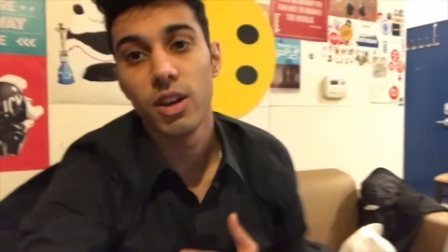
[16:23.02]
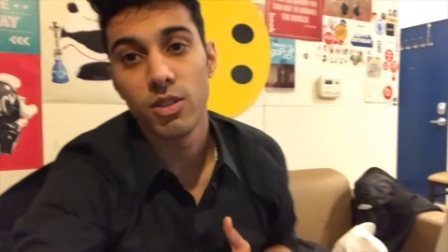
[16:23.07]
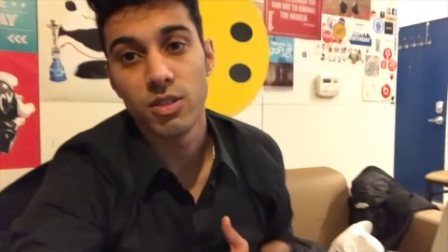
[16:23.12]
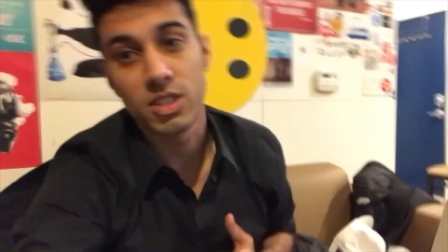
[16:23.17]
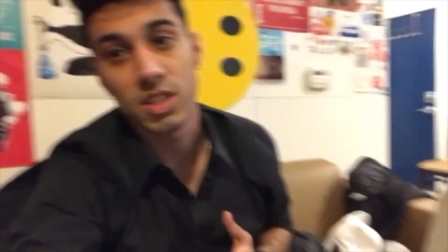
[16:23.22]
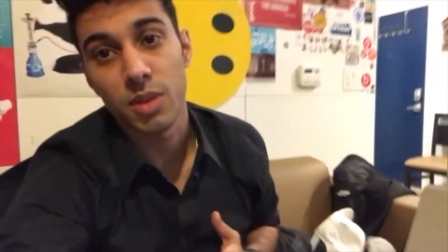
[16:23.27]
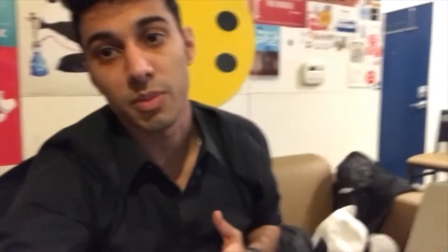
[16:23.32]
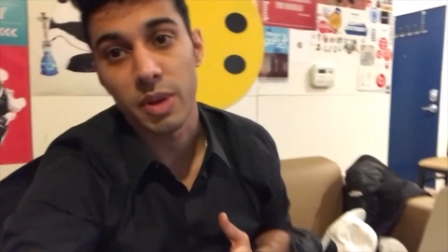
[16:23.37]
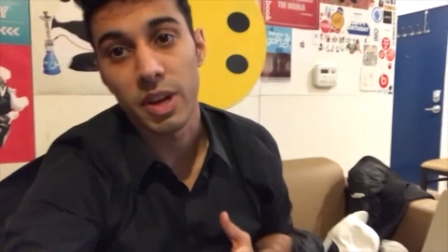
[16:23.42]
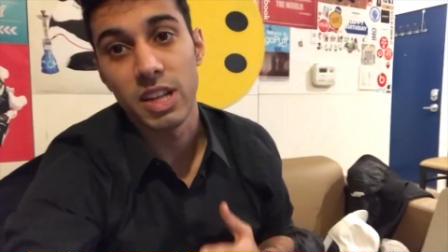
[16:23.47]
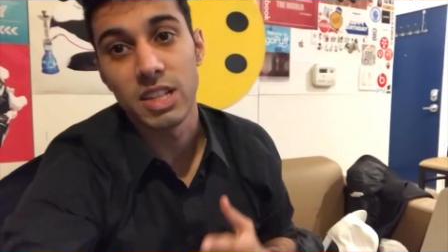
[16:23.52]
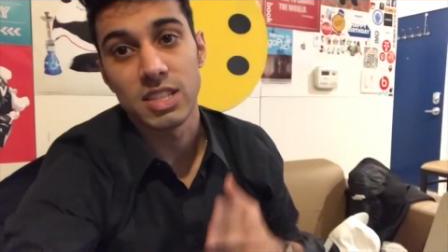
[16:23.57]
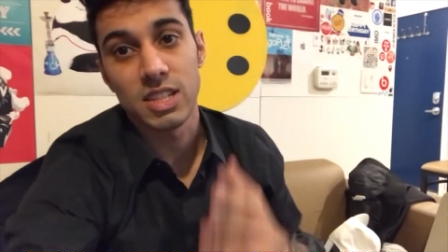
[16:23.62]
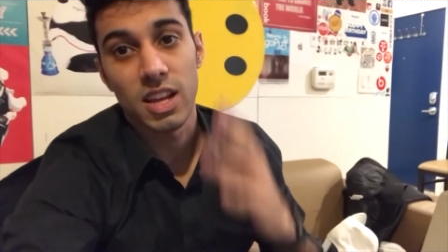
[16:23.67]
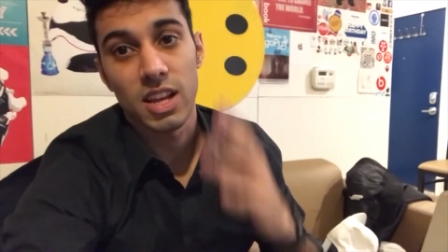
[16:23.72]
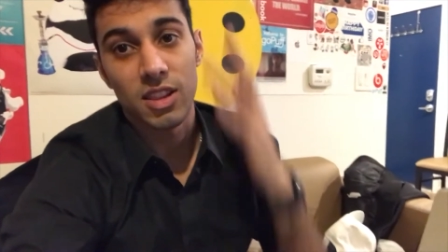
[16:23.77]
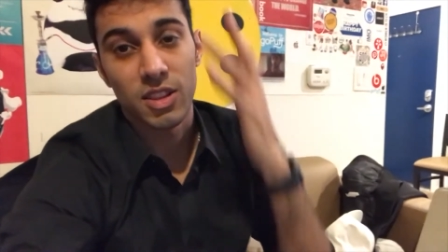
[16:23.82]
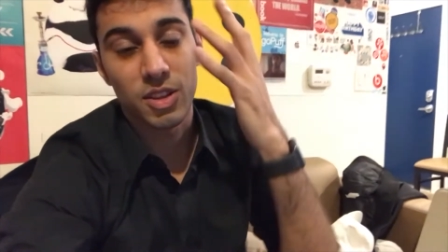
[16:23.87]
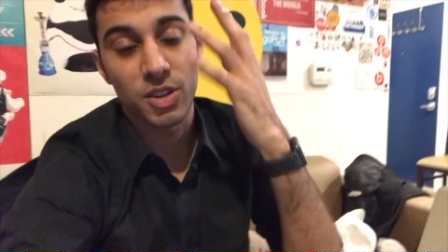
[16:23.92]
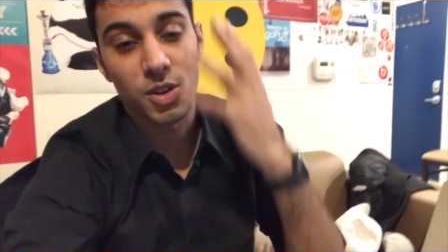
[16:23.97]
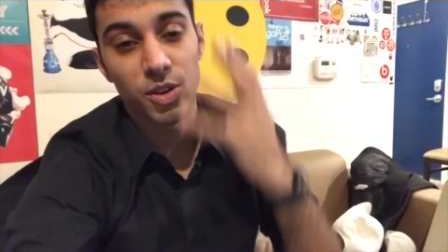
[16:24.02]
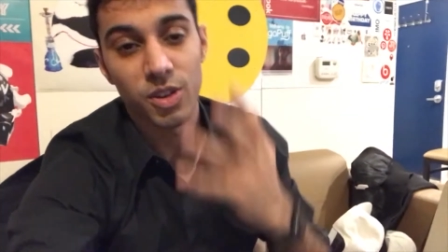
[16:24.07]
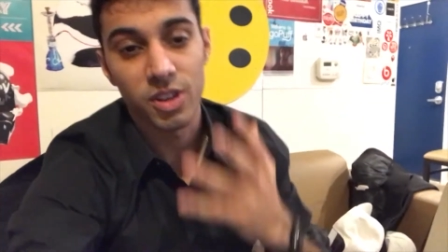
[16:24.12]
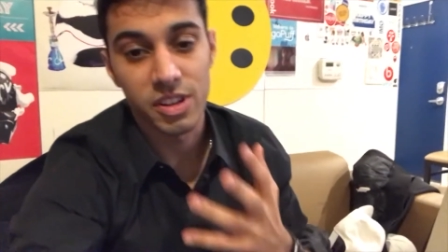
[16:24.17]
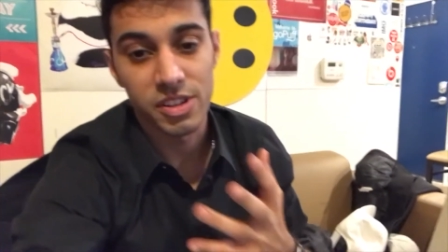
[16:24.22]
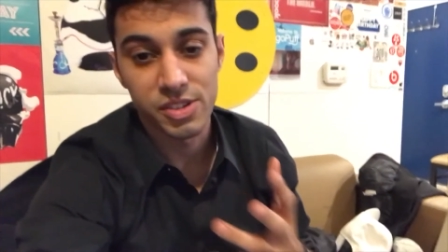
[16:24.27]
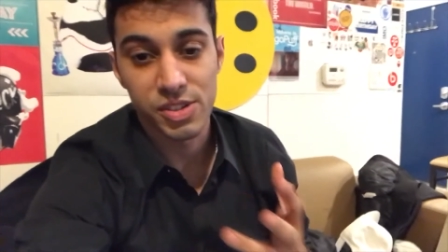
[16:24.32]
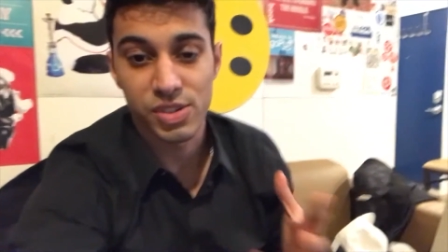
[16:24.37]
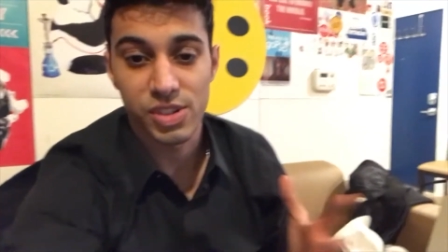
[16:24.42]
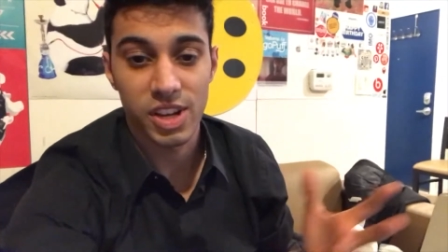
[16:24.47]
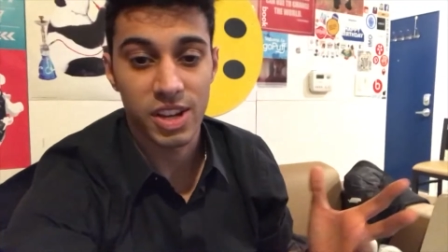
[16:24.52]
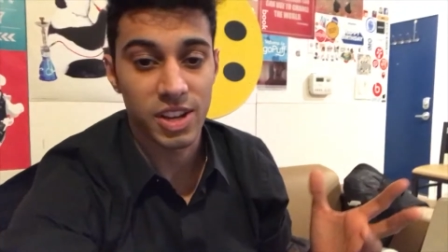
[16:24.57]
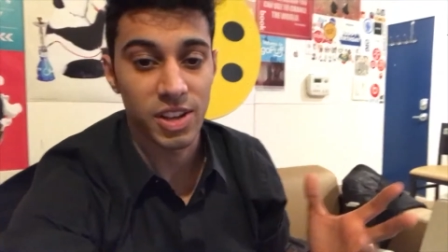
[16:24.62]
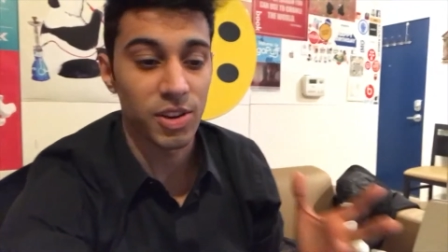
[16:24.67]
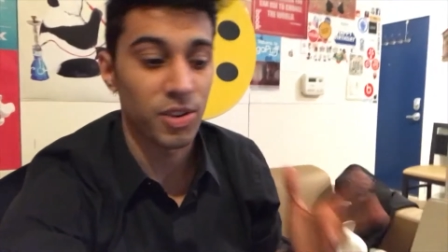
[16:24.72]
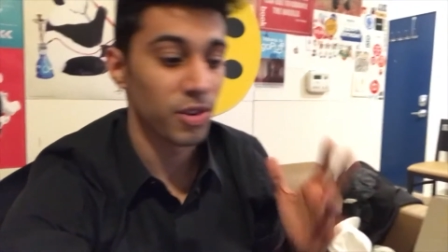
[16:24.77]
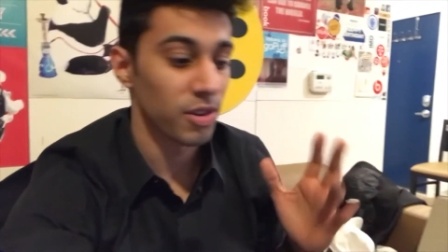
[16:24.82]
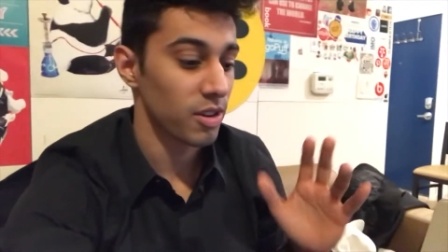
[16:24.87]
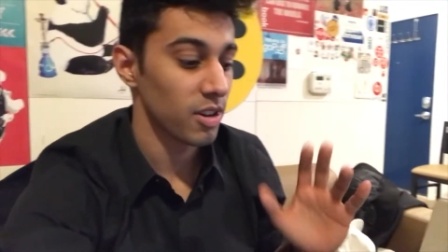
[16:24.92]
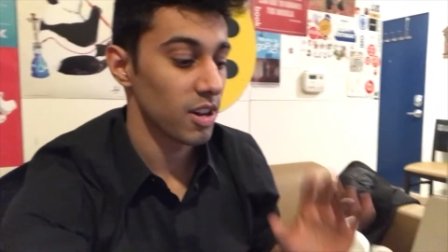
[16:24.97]
Yo, what's up guys? I look orange, I
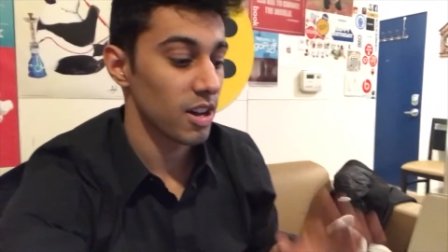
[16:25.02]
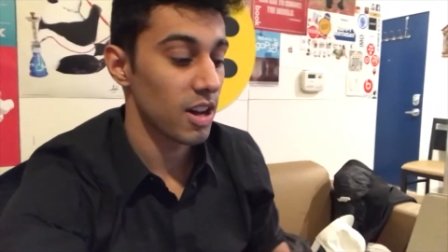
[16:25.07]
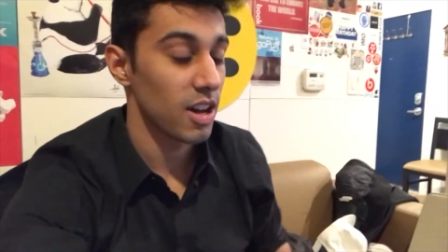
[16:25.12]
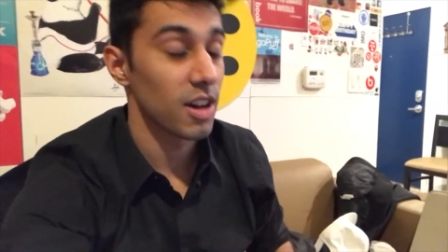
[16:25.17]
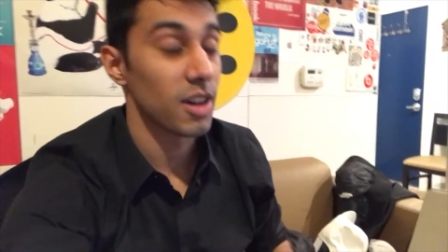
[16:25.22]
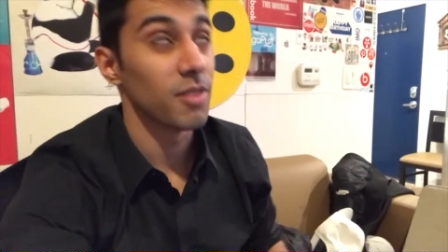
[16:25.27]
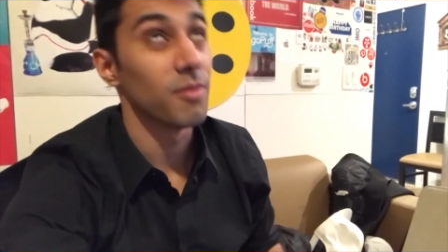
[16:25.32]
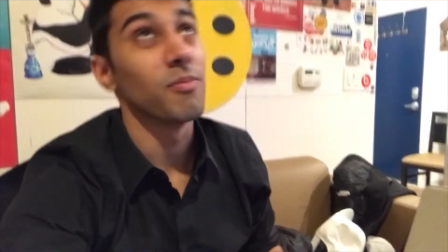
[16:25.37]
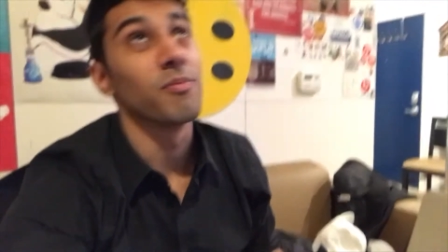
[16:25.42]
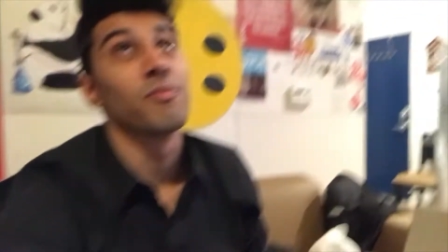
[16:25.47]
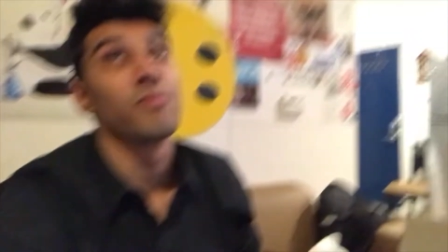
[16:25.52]
know. Um,